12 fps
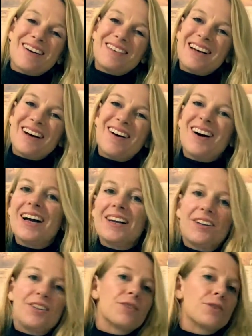in that
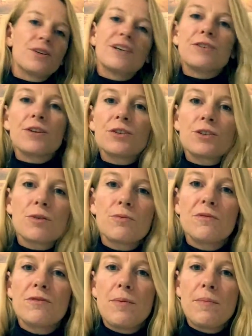island, or even on top
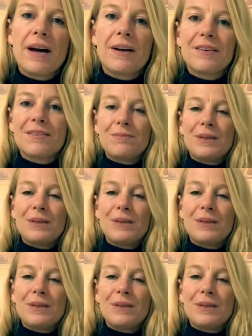of a mountain.